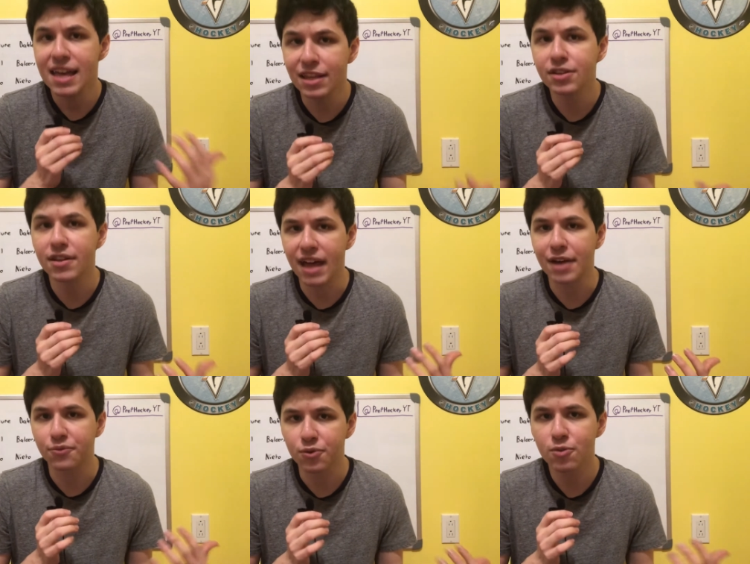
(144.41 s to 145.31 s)
into
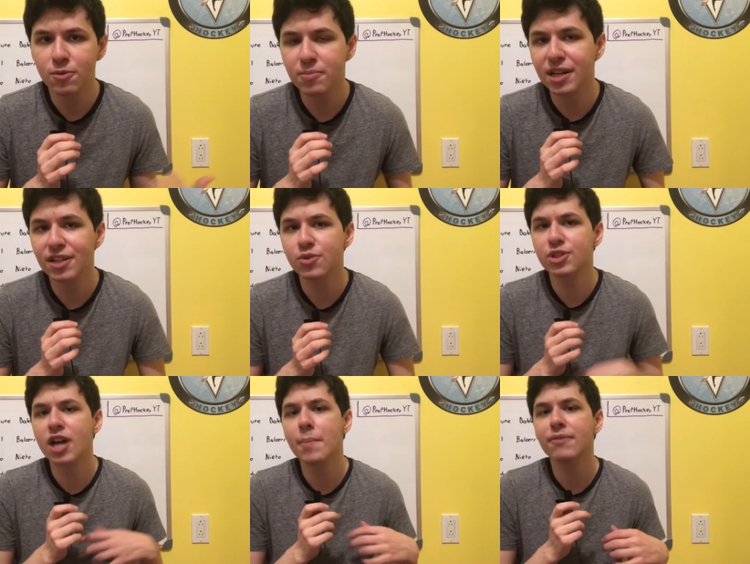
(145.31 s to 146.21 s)
that rumor because it was
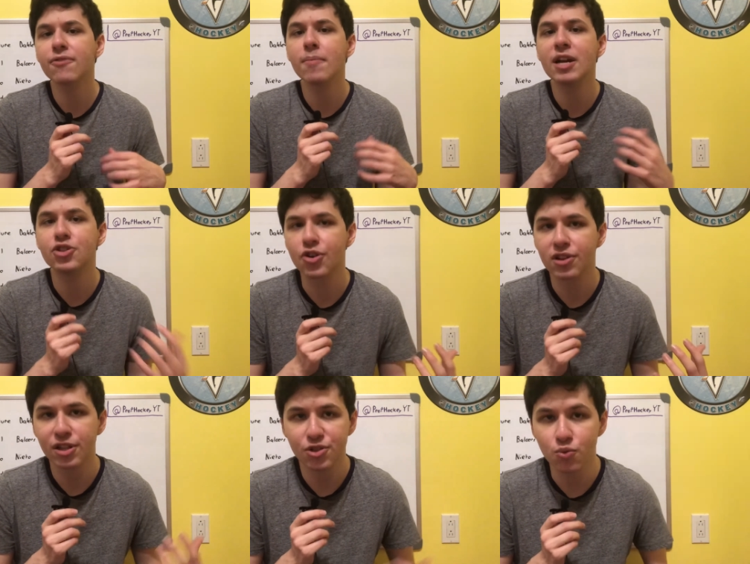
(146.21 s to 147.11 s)
coming from a
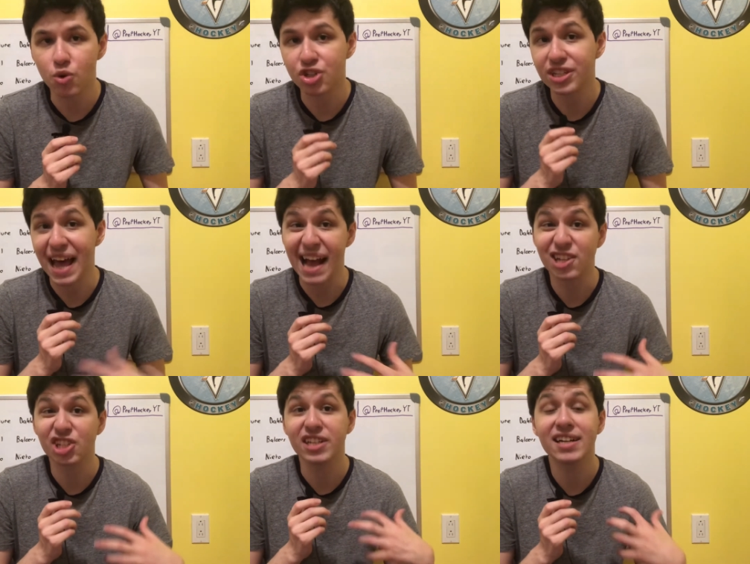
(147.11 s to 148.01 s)
journalist who wasn't
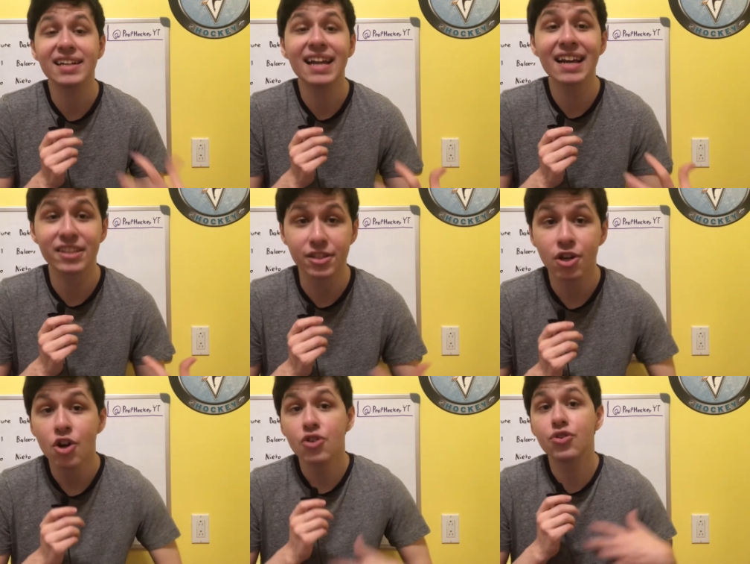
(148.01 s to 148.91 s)
actually connected
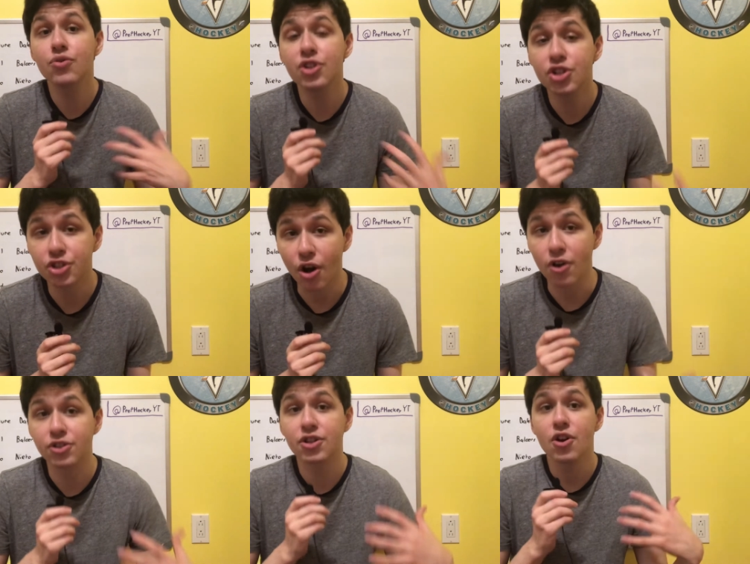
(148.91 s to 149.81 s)
to the Sharks